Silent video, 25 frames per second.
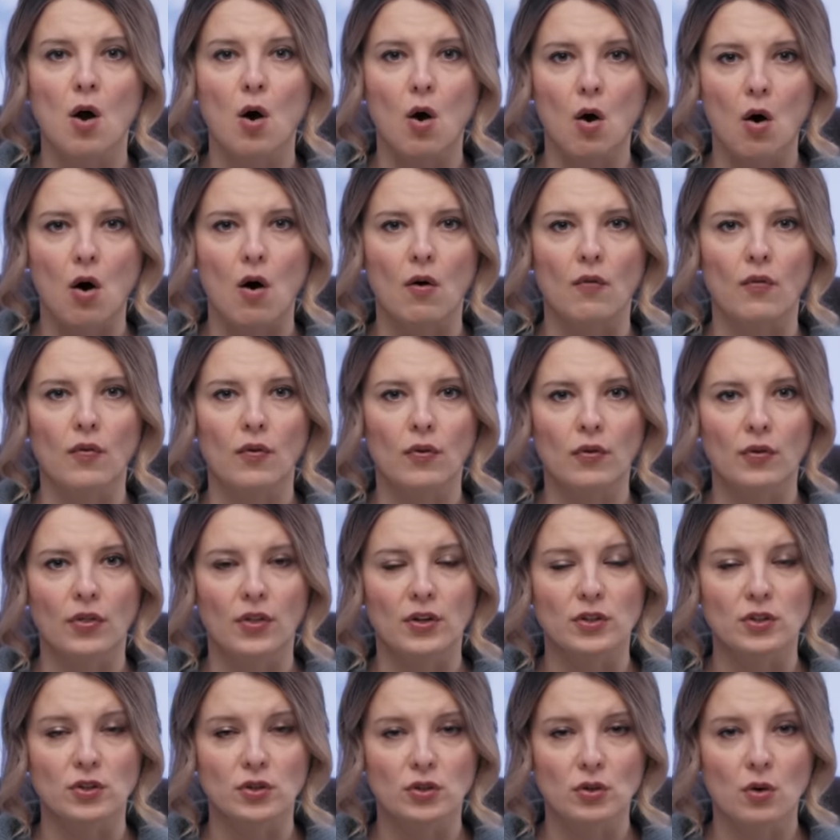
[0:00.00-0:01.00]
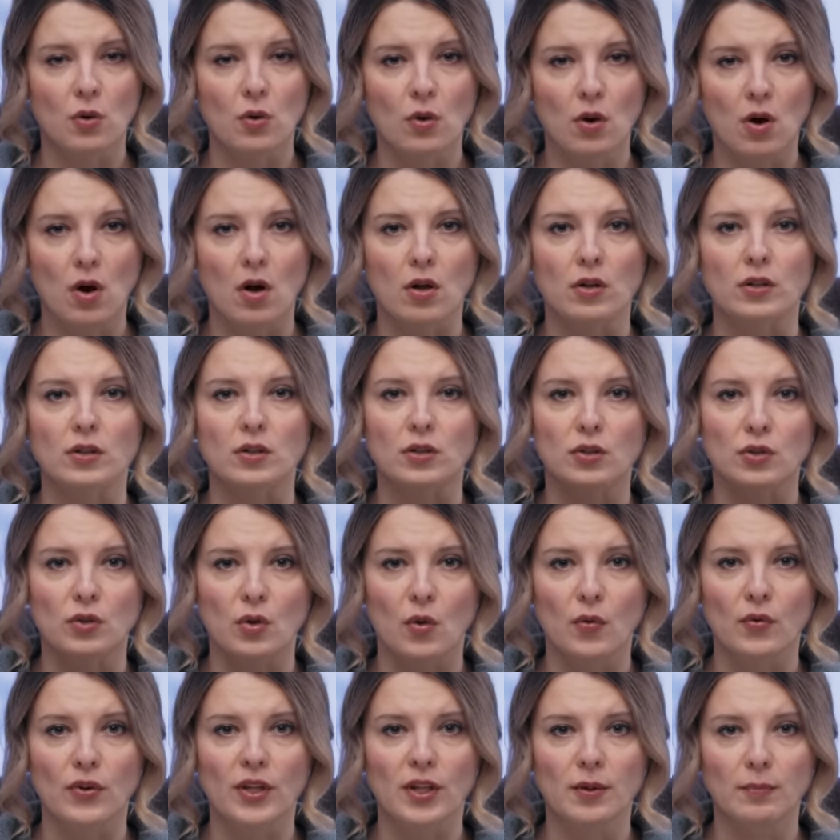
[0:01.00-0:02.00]
of the so-called
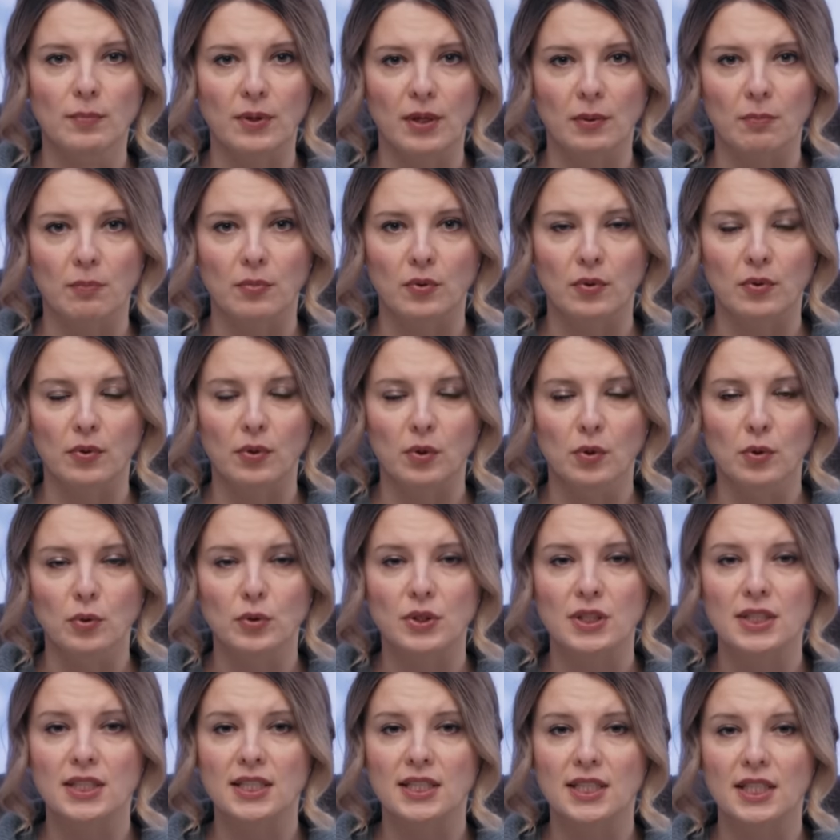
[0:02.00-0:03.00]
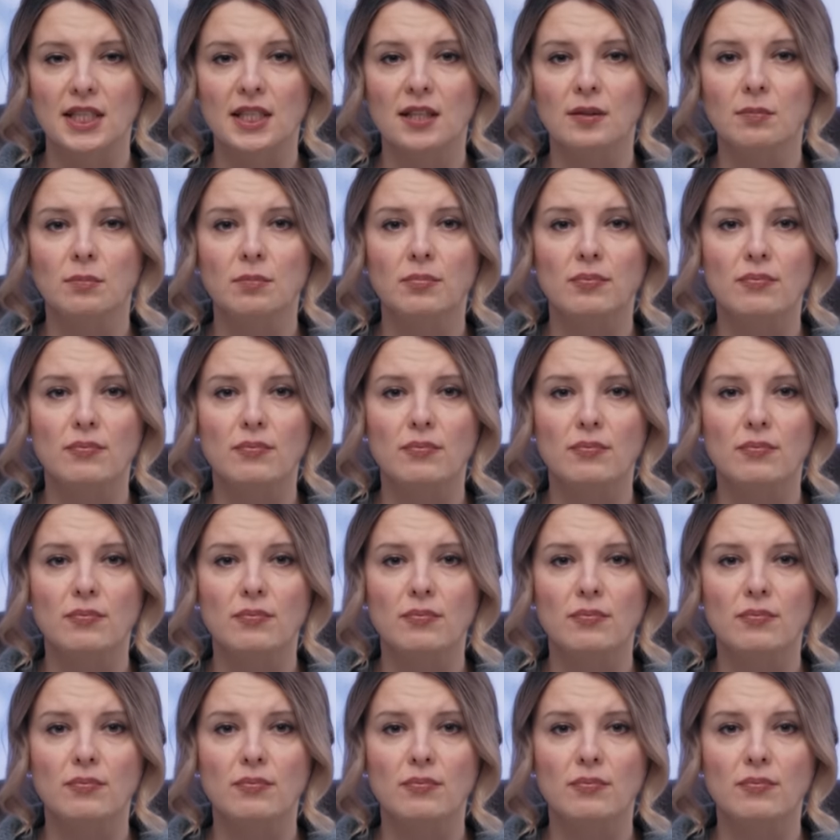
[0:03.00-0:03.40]
Soviet people who still